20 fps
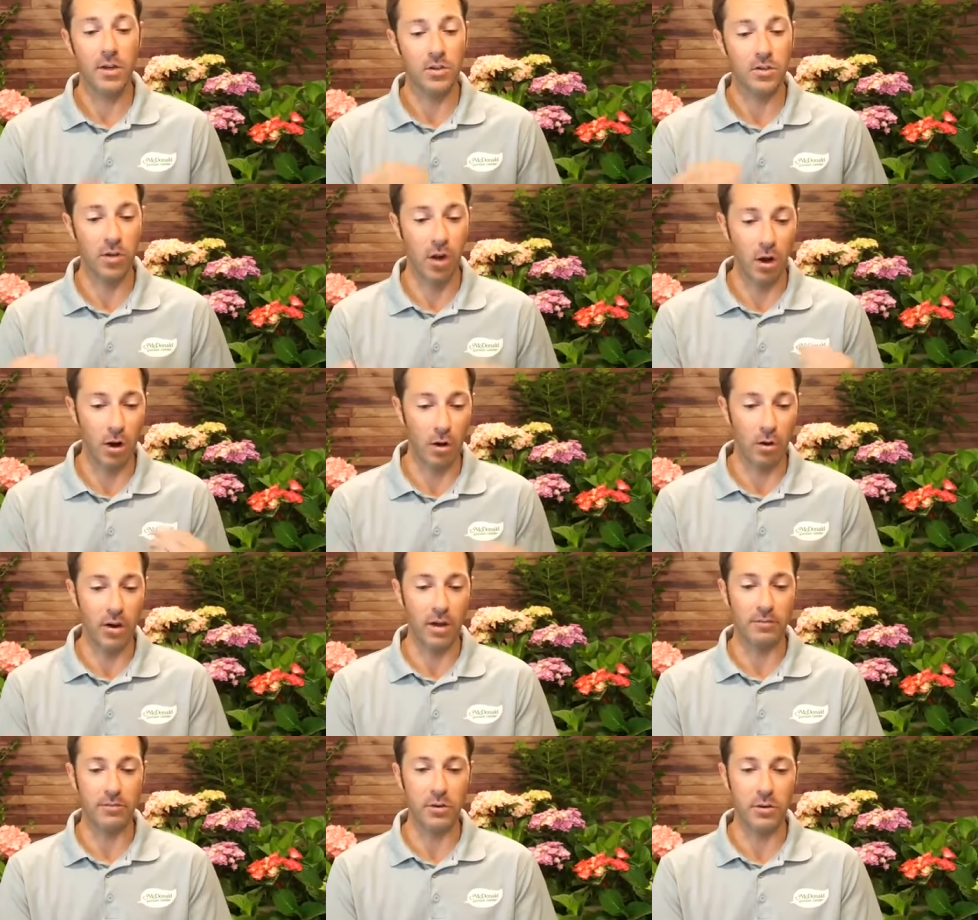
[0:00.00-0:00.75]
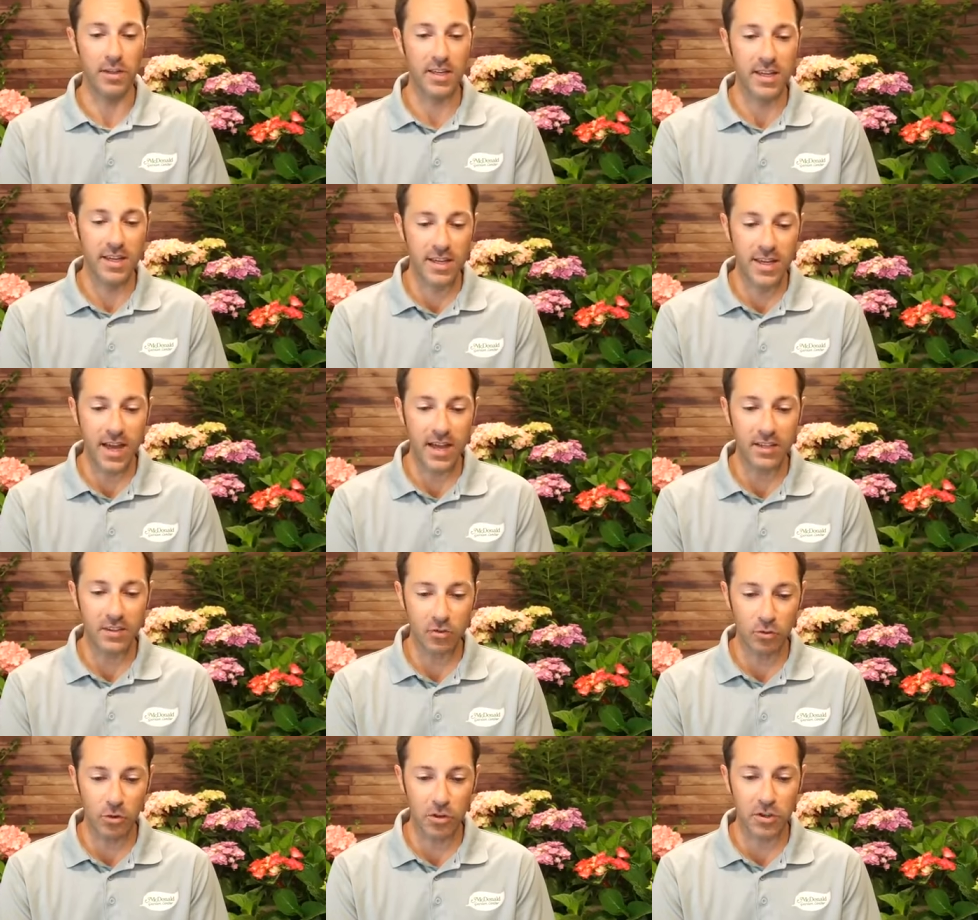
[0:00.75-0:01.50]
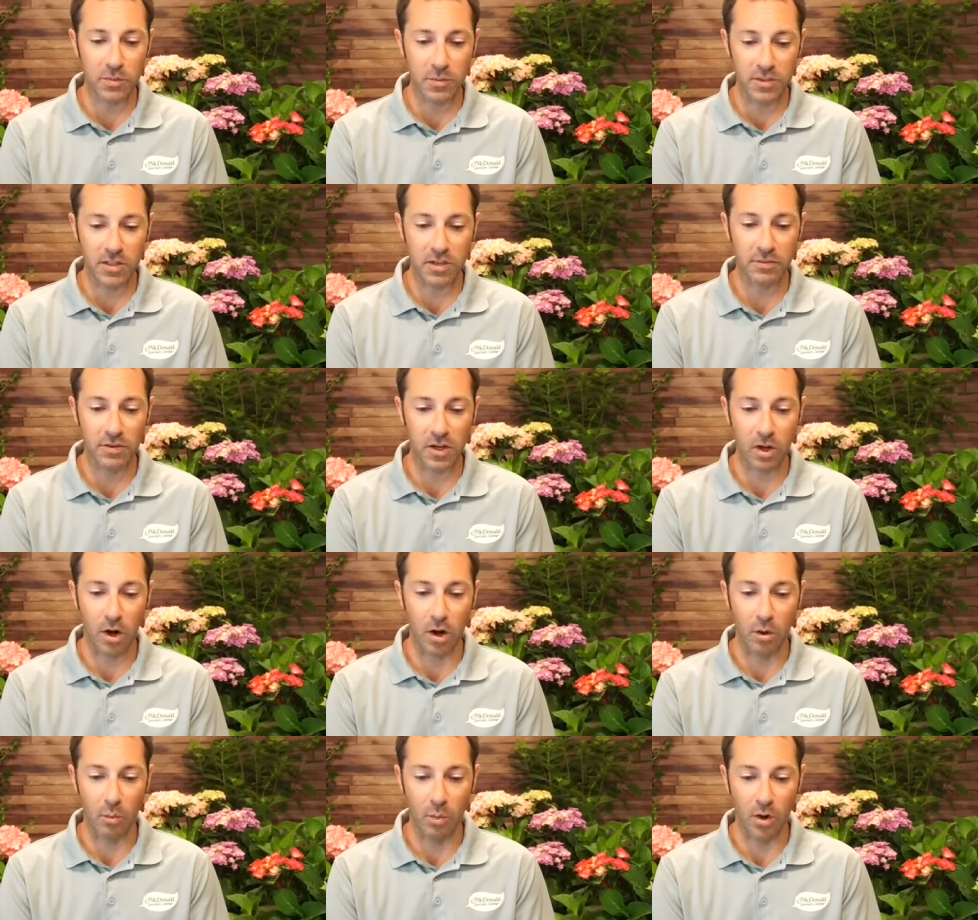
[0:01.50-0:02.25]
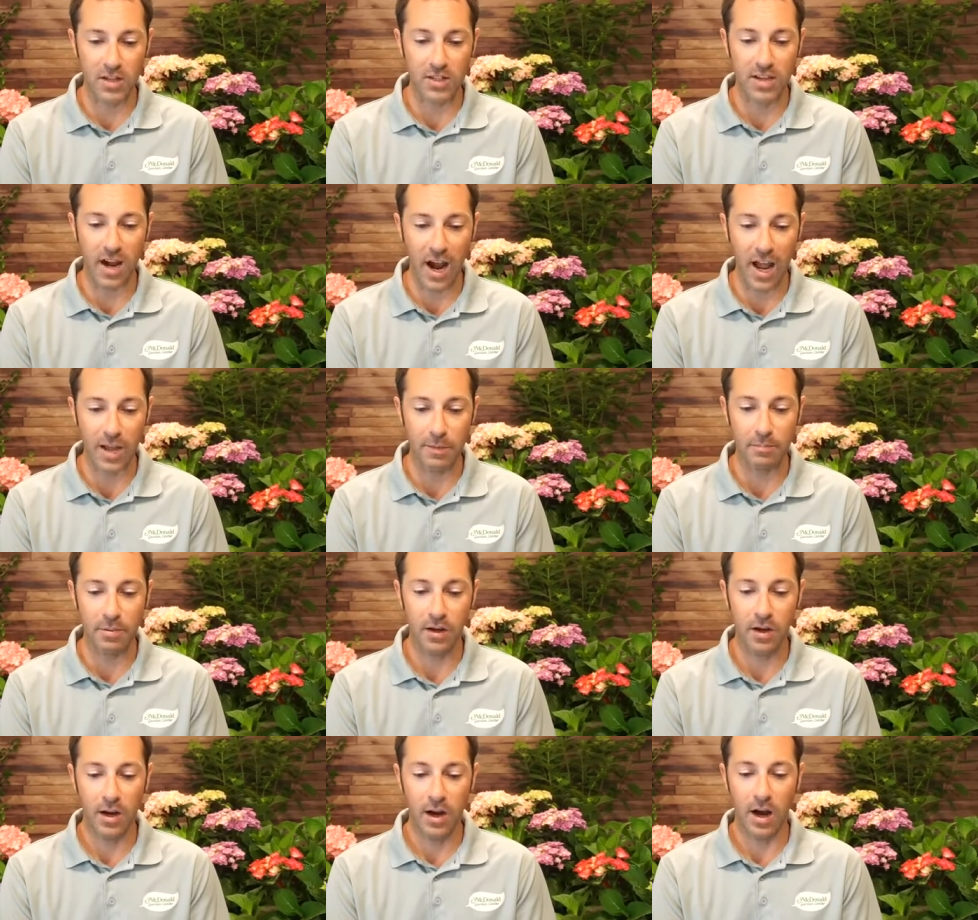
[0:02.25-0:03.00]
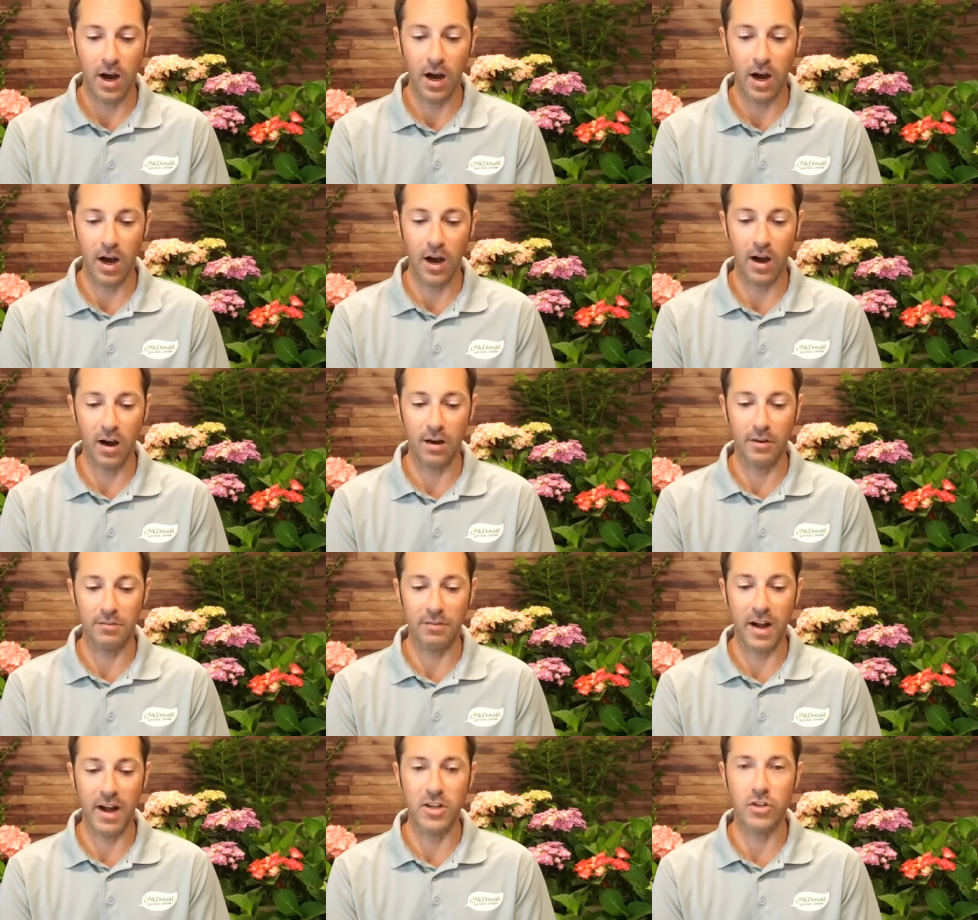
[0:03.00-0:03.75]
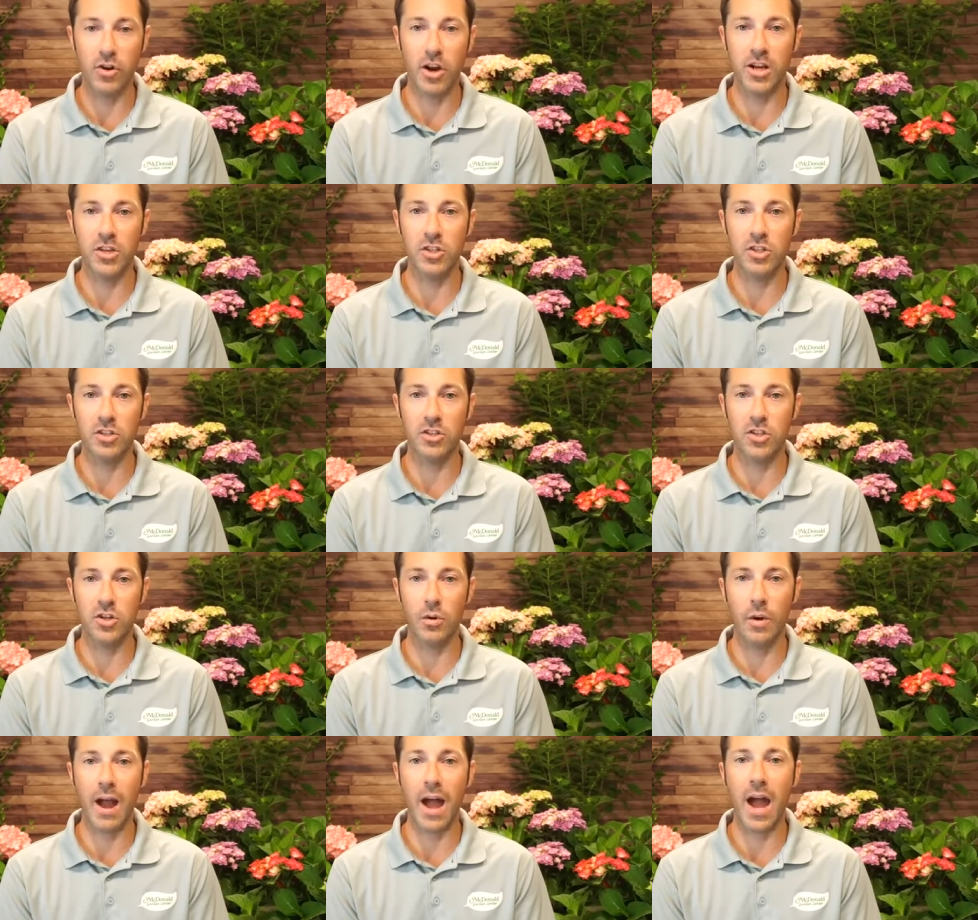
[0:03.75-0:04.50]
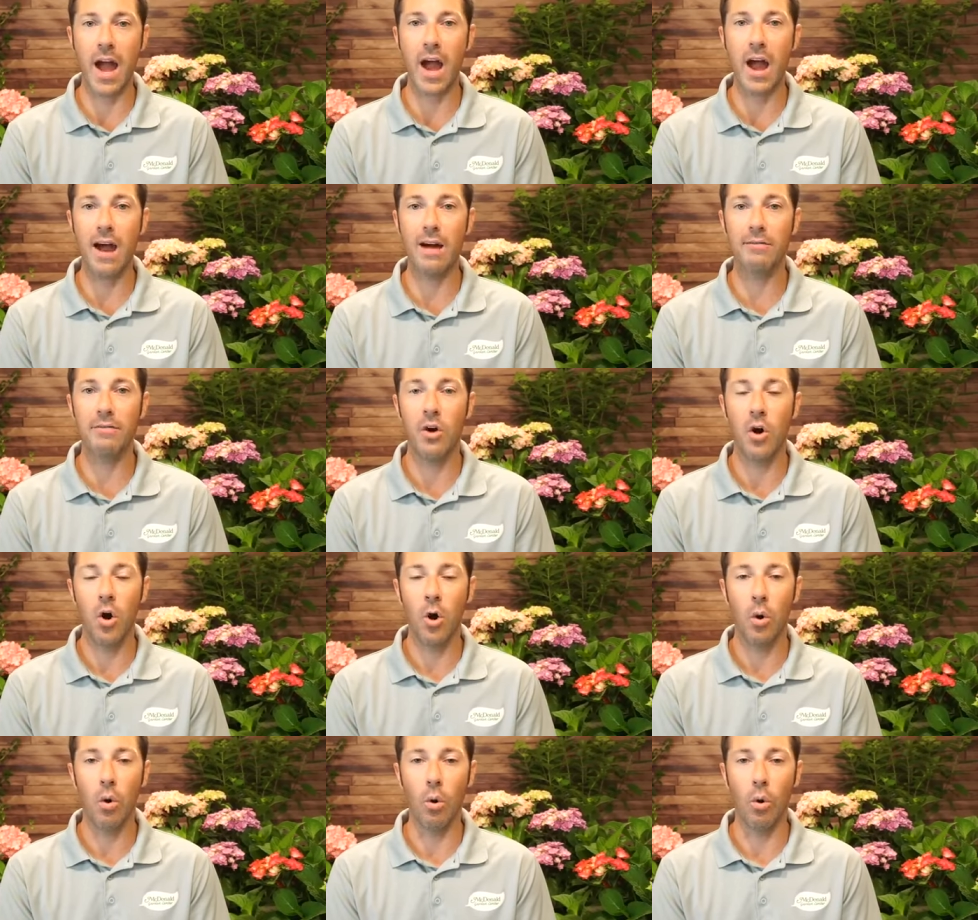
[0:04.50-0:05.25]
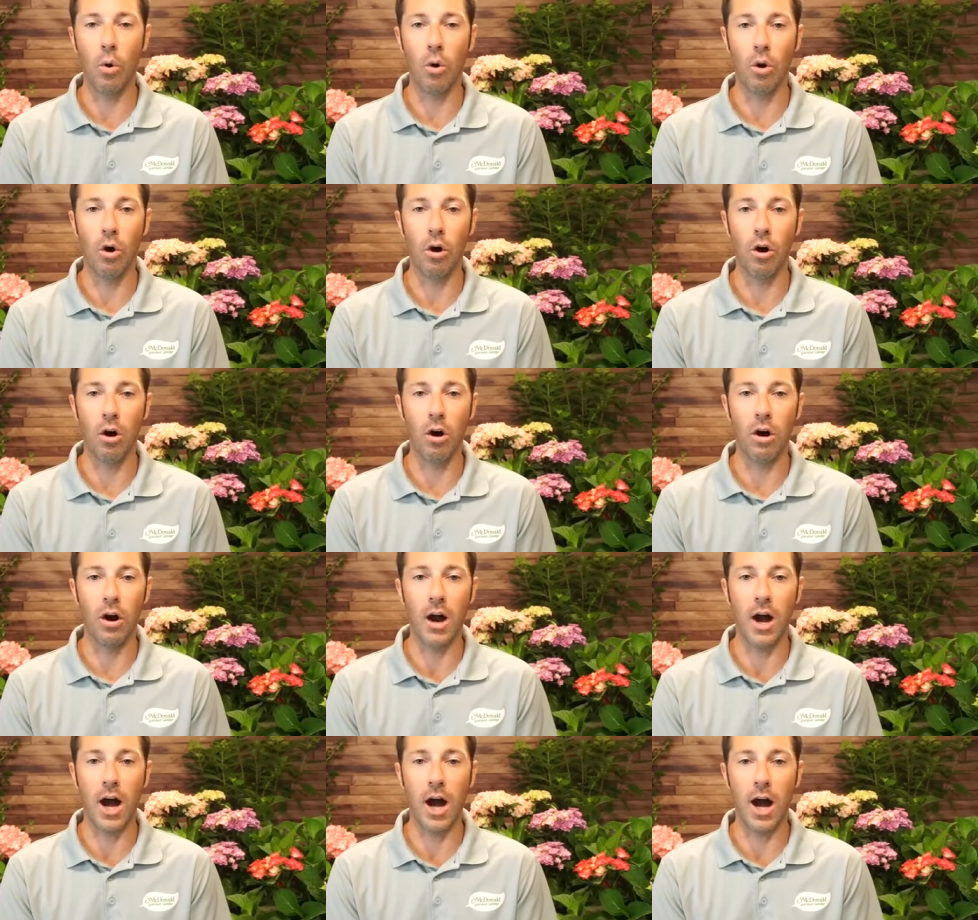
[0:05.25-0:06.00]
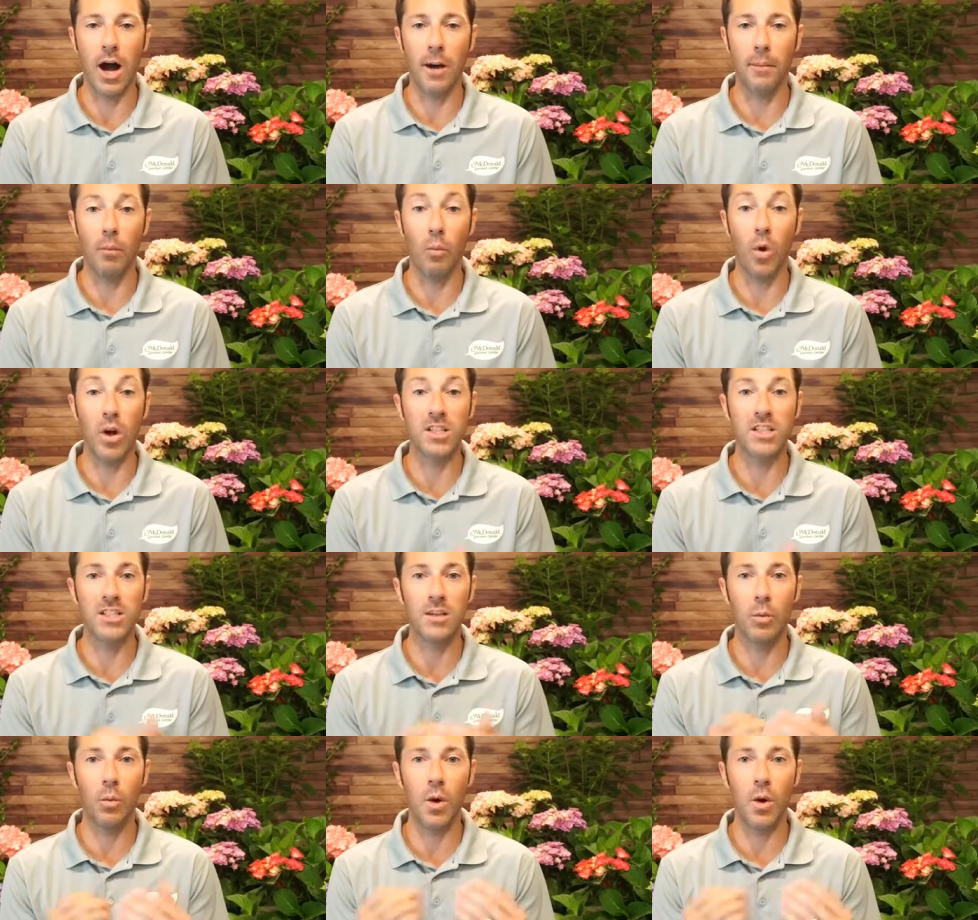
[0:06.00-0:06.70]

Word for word: So if you can get real specific on what type of hydrangeas you have or um, what,